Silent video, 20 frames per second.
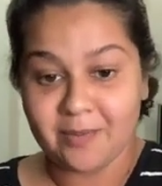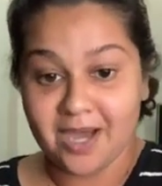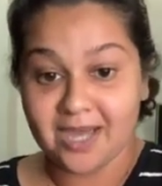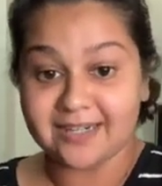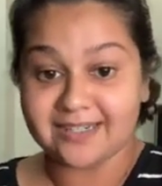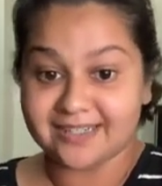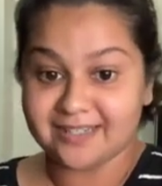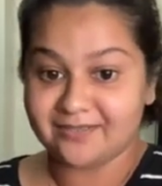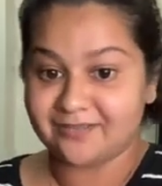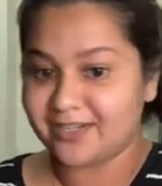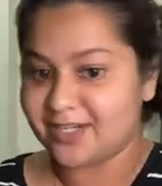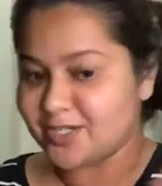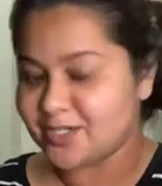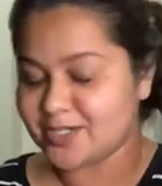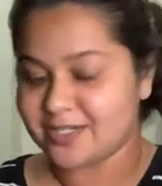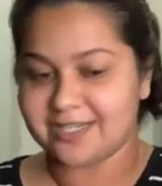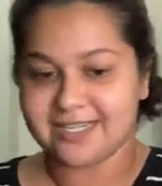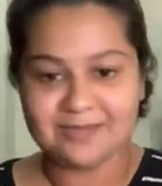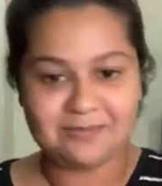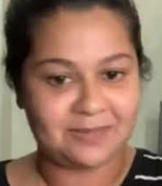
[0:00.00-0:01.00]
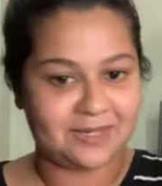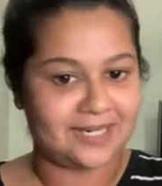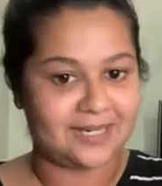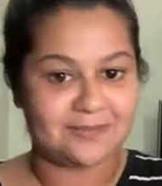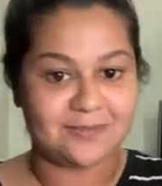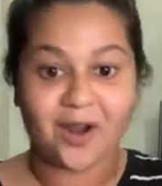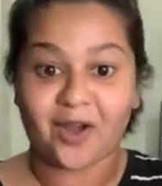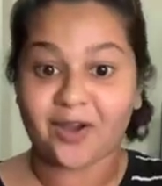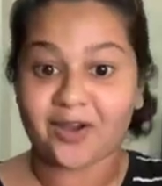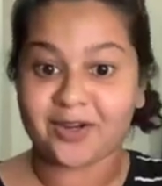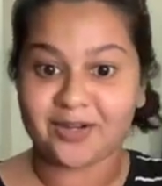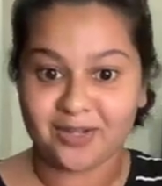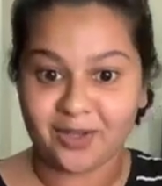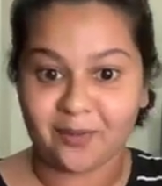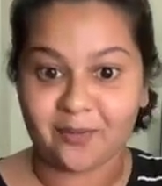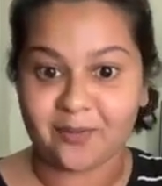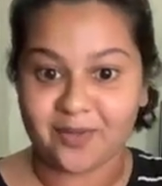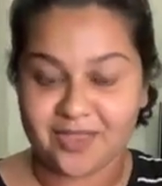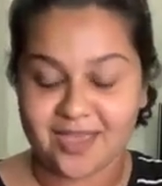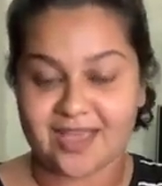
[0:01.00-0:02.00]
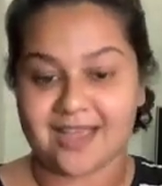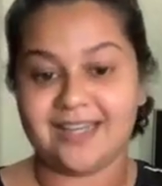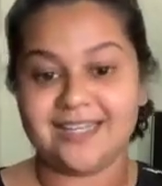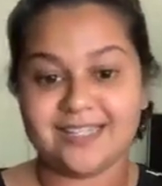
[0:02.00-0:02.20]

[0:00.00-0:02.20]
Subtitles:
unconventionally, but I'm not going to go there.